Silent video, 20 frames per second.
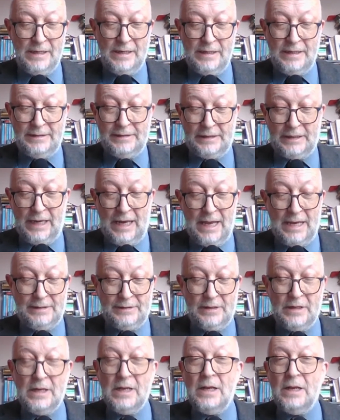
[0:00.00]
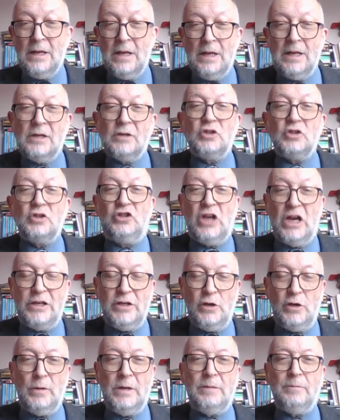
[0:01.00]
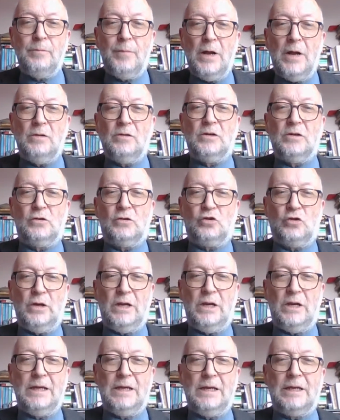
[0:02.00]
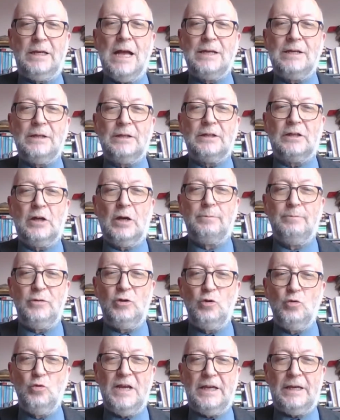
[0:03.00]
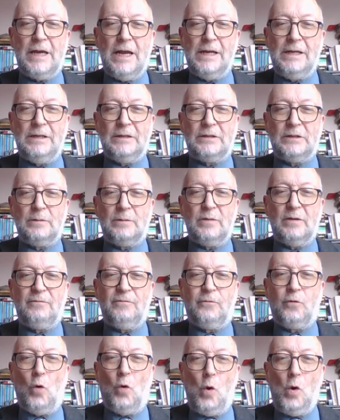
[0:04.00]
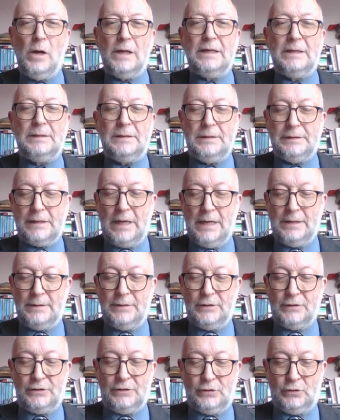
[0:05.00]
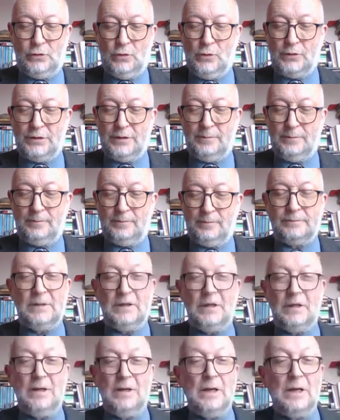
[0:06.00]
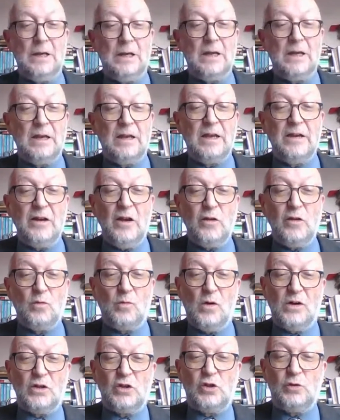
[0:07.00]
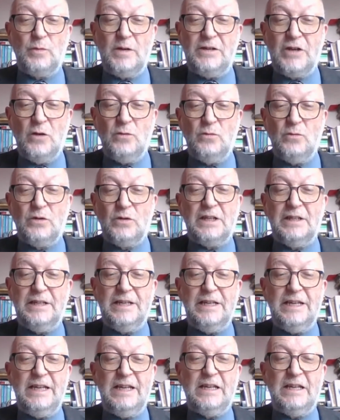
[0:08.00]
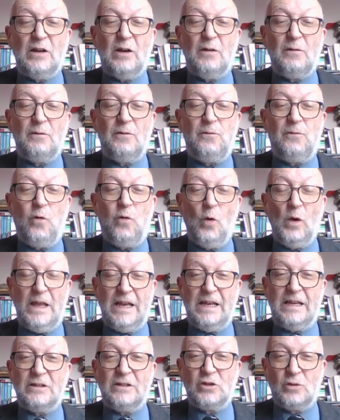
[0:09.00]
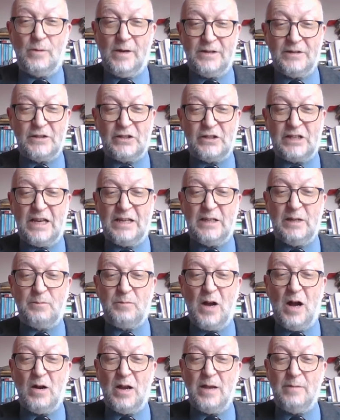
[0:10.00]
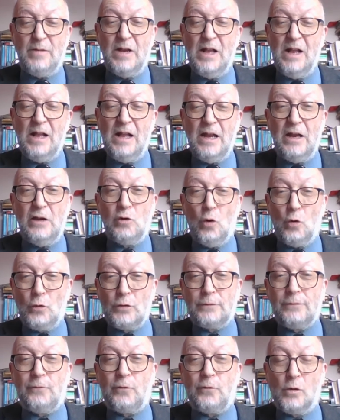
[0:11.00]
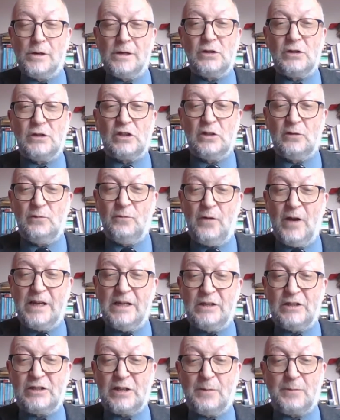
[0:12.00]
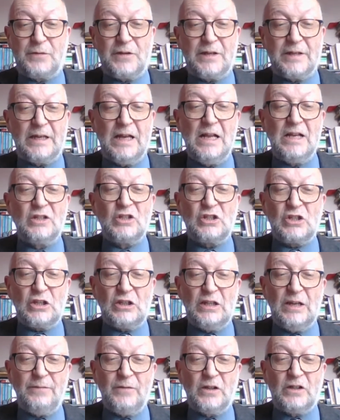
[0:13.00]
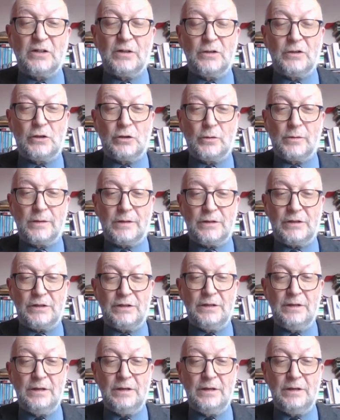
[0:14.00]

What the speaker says: he declared, "Genuine poetry can communicate before it is understood." In other words, we don't need fully to understand a poem in order for it to convey something significant to us,